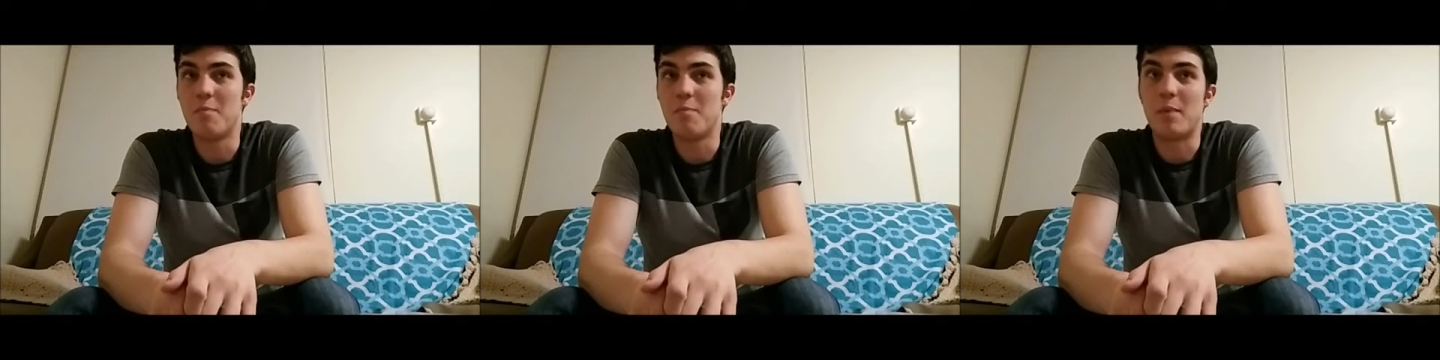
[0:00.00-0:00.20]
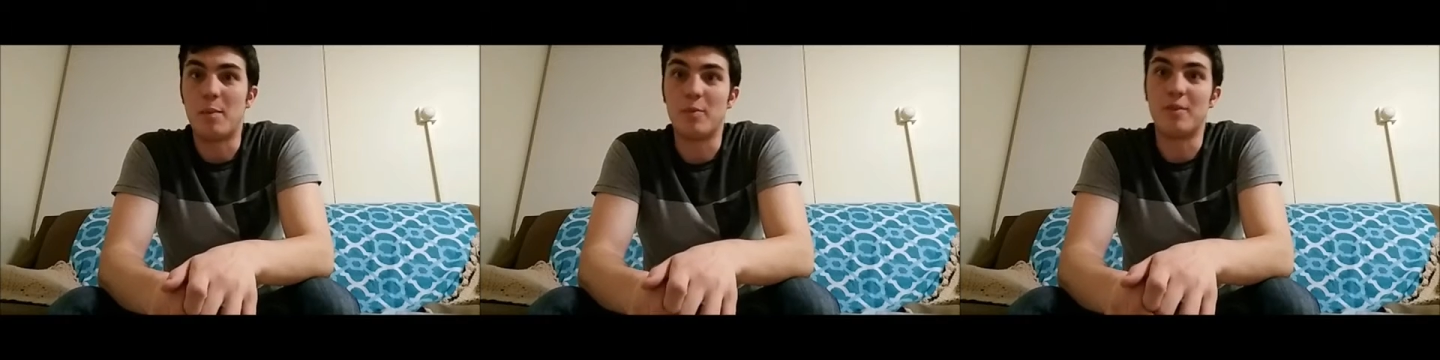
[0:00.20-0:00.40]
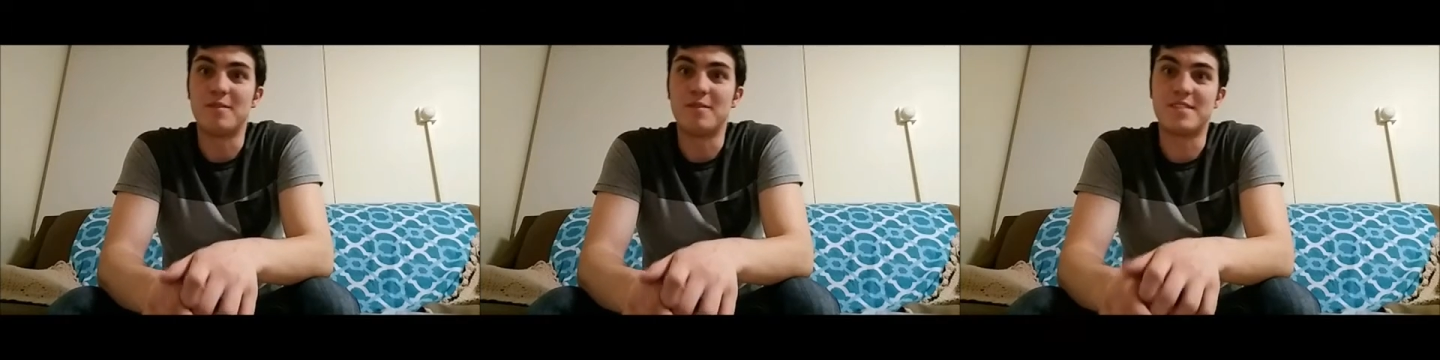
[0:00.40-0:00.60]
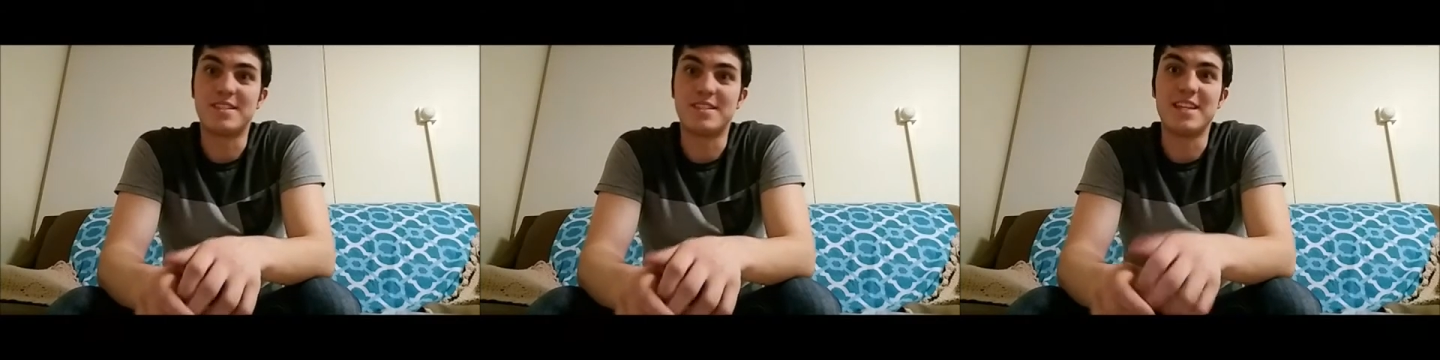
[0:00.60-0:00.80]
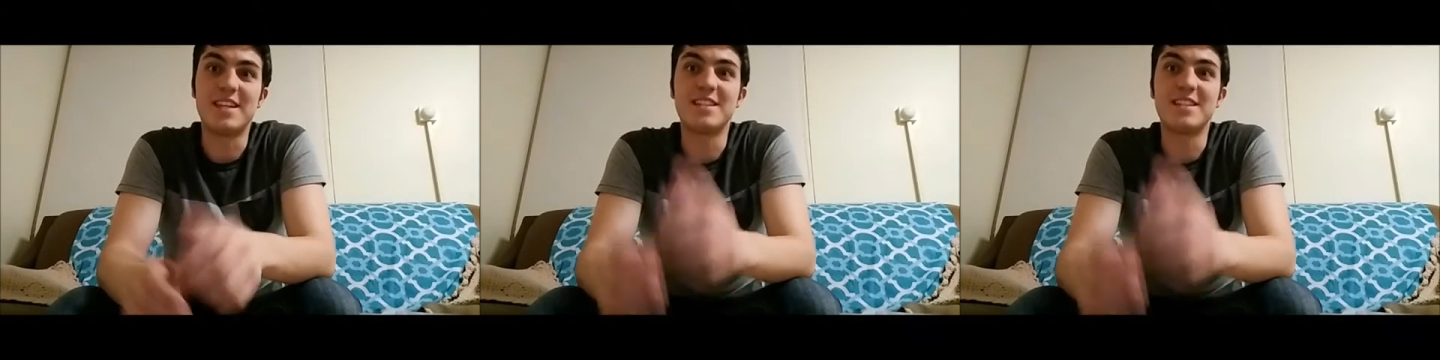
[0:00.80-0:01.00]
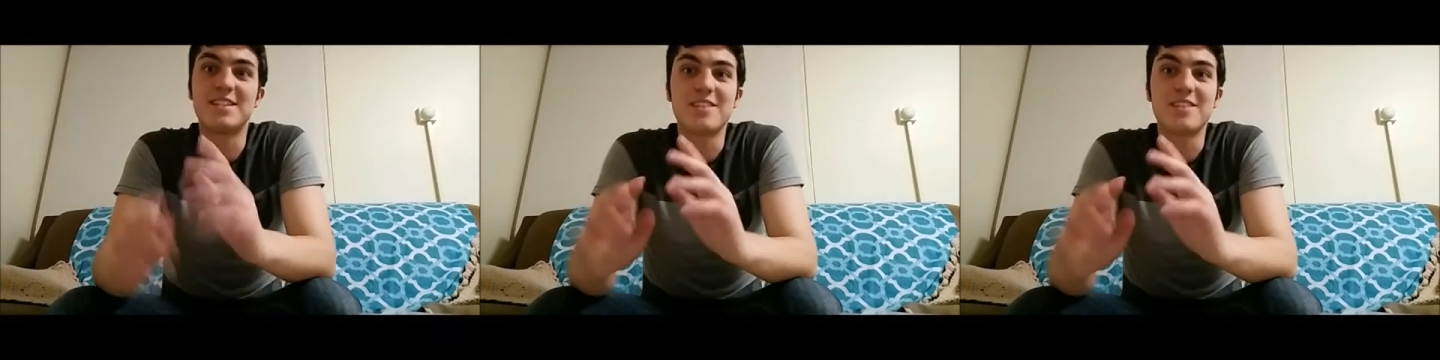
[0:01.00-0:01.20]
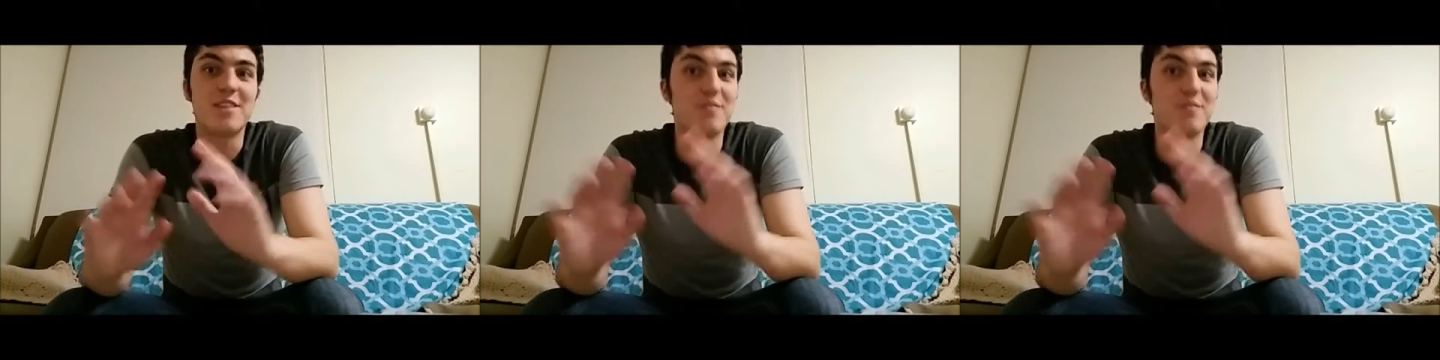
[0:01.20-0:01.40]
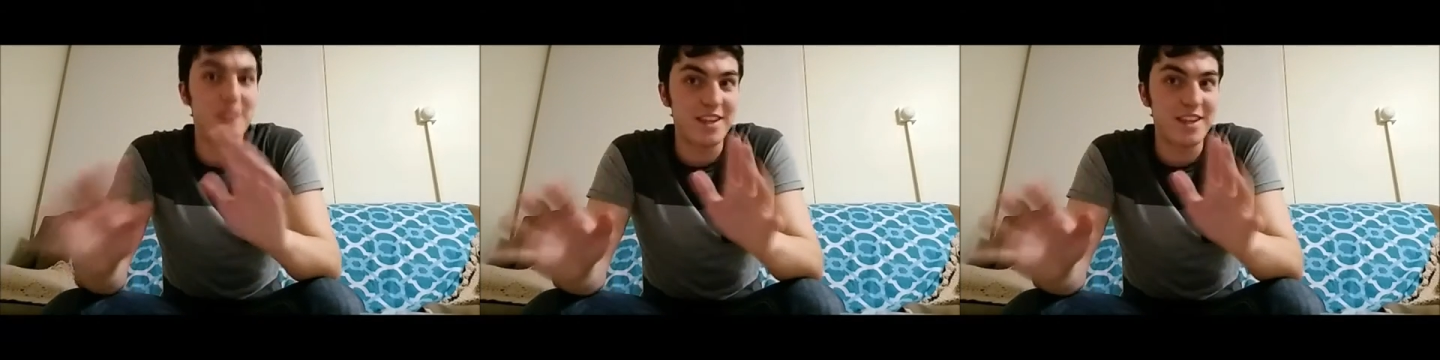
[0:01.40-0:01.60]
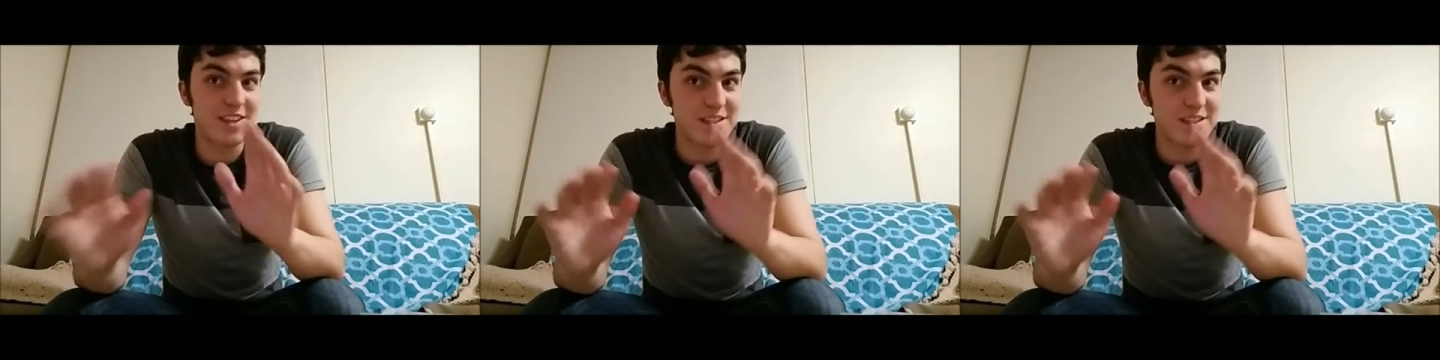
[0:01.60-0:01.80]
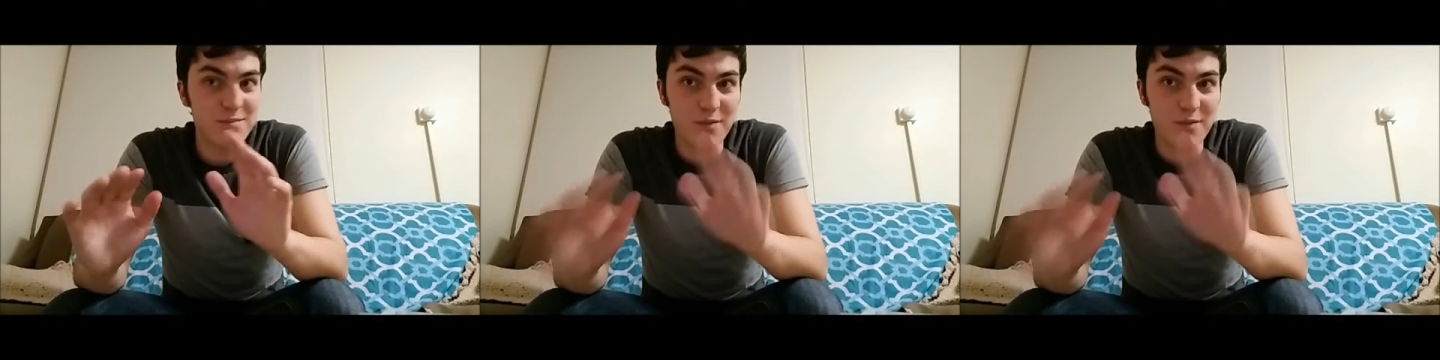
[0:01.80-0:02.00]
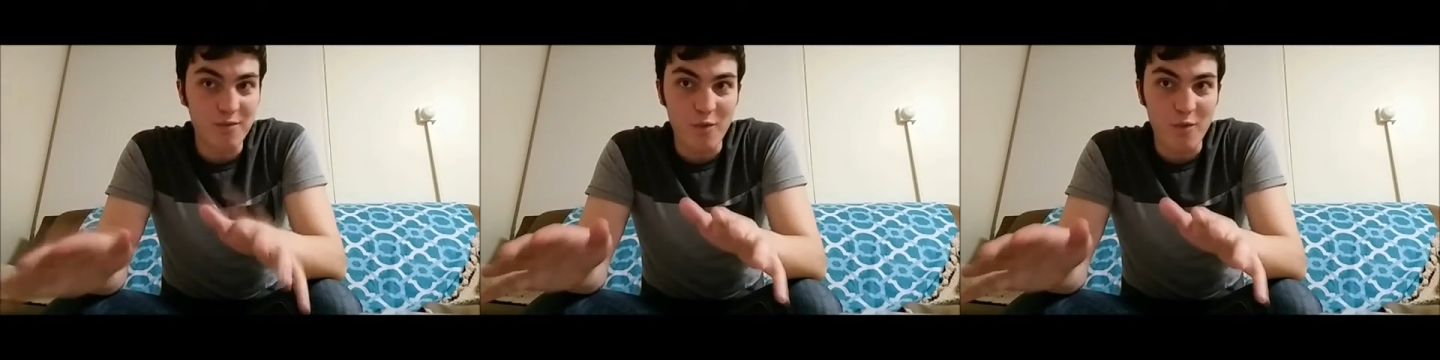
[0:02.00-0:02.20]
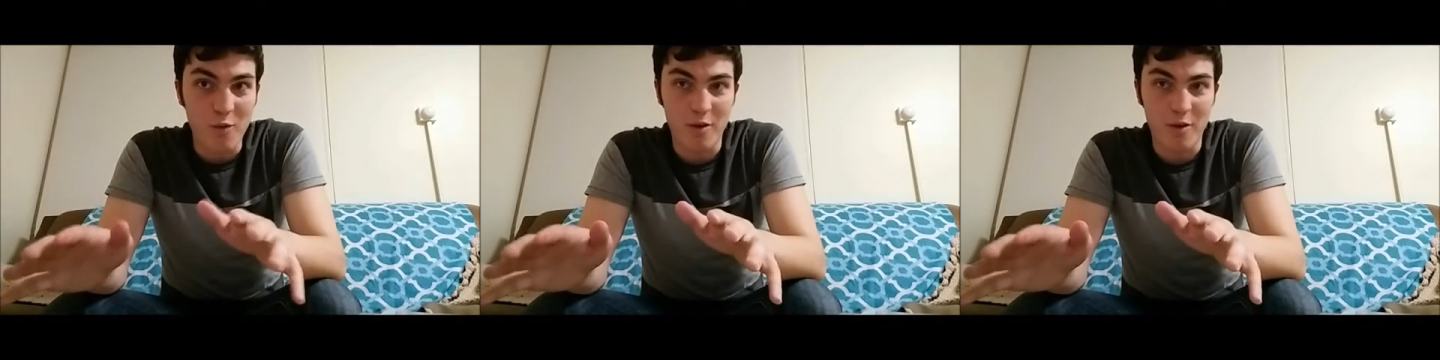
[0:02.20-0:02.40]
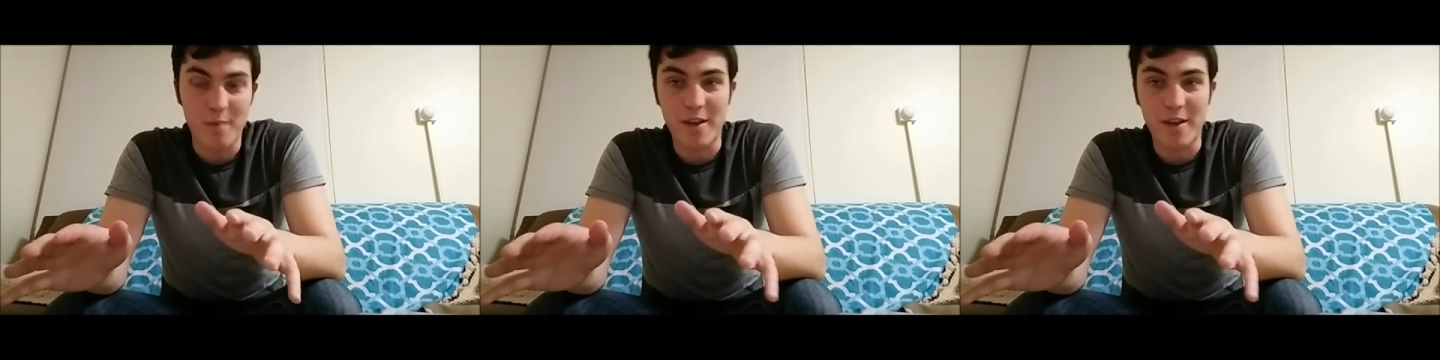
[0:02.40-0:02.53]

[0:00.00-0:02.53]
people have seen stuff like this before.